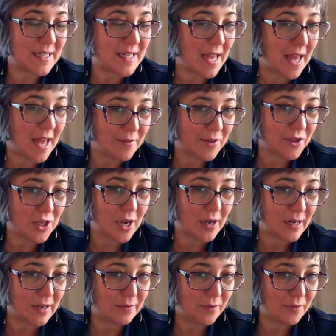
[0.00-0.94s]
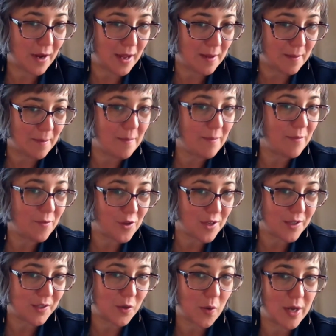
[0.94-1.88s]
to have a shout out for him for
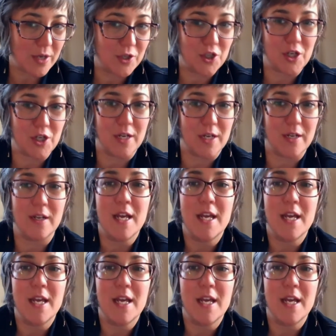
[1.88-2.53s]
this question.